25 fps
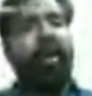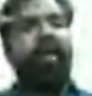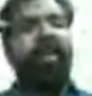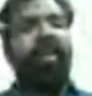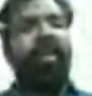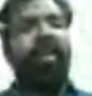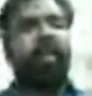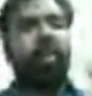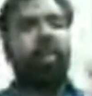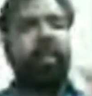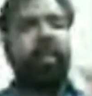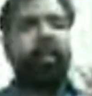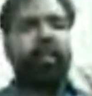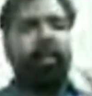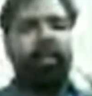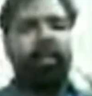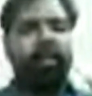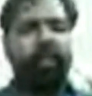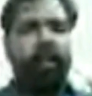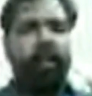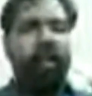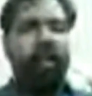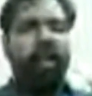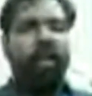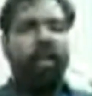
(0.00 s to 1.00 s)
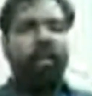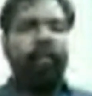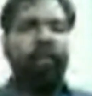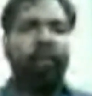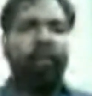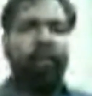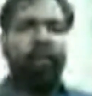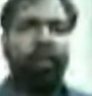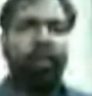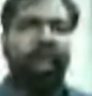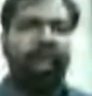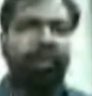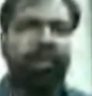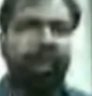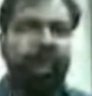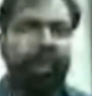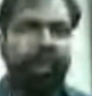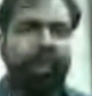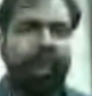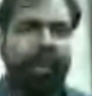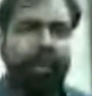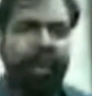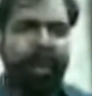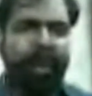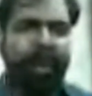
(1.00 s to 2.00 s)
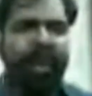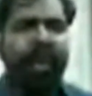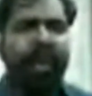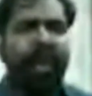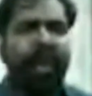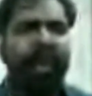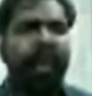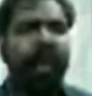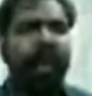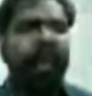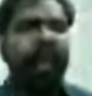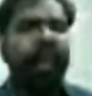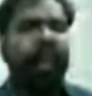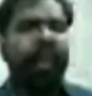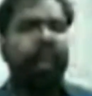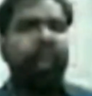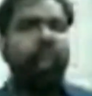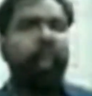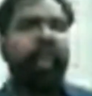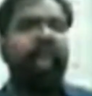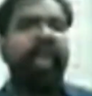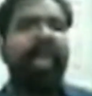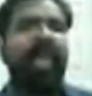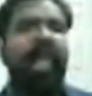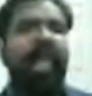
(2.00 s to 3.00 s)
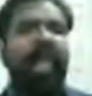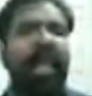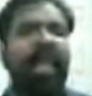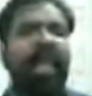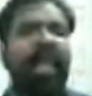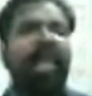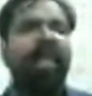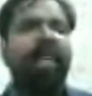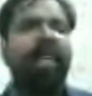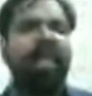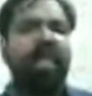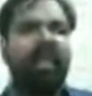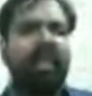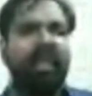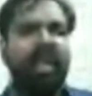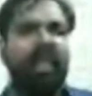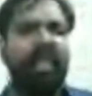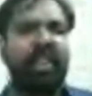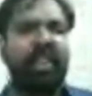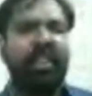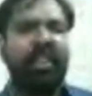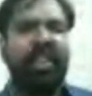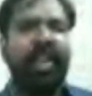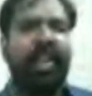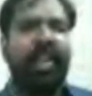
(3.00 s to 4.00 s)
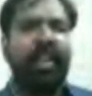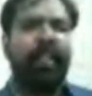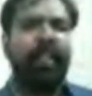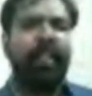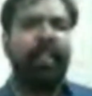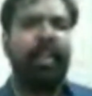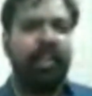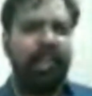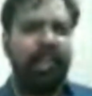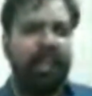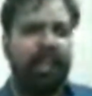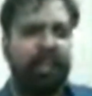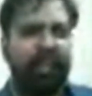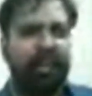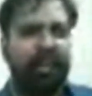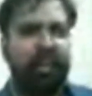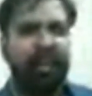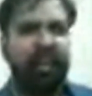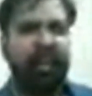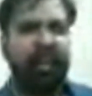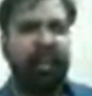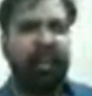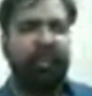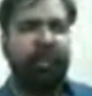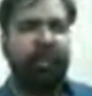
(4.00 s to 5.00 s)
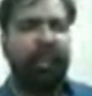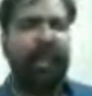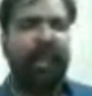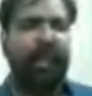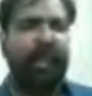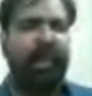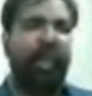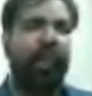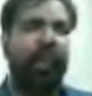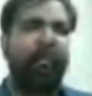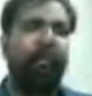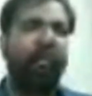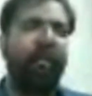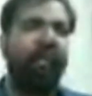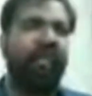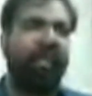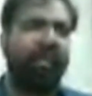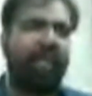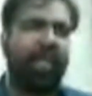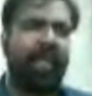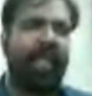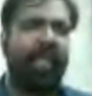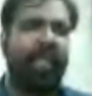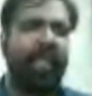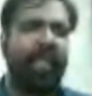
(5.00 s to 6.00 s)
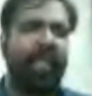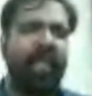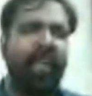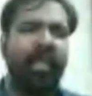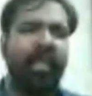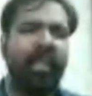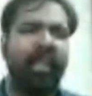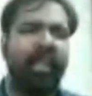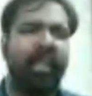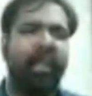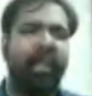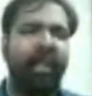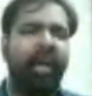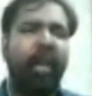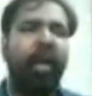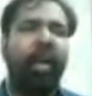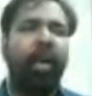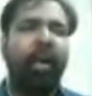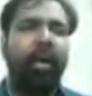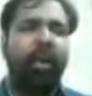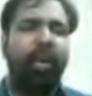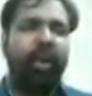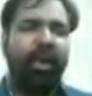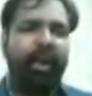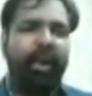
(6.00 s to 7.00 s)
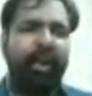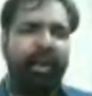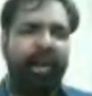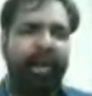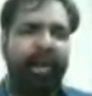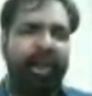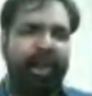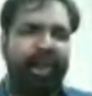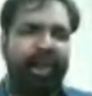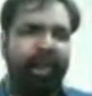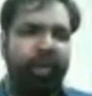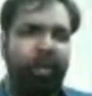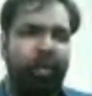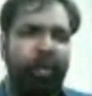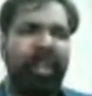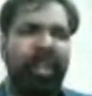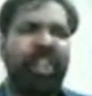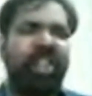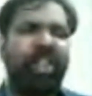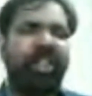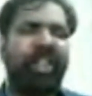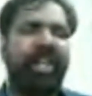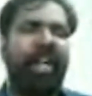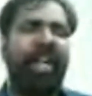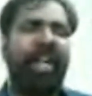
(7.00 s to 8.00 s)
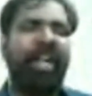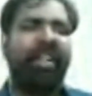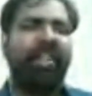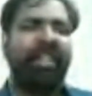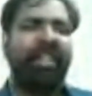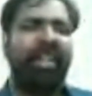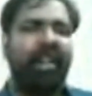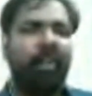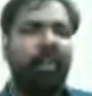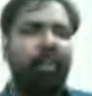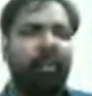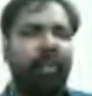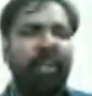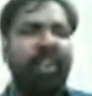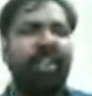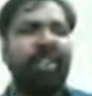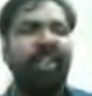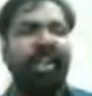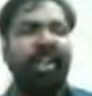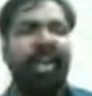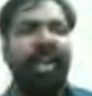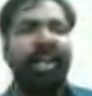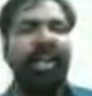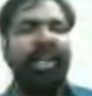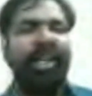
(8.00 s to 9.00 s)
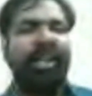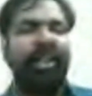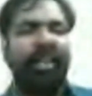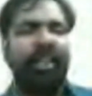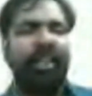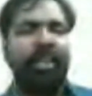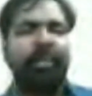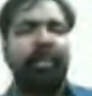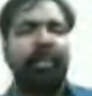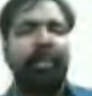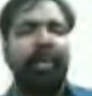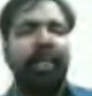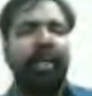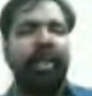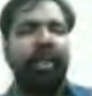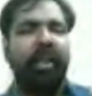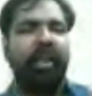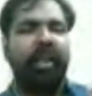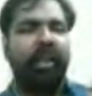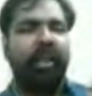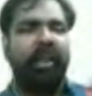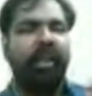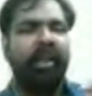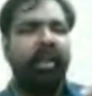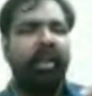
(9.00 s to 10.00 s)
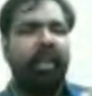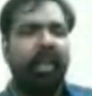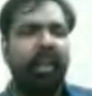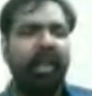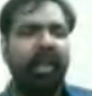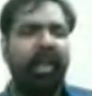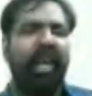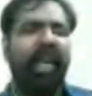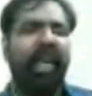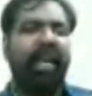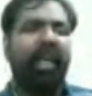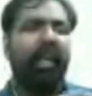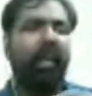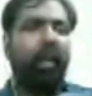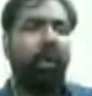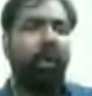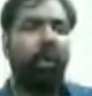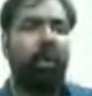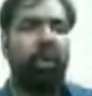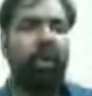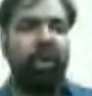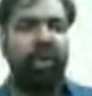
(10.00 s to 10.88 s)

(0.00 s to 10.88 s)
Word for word: that's sort of a photographic memory you can end that statement that that paragraph by stating in which stanza which line this particular line occurs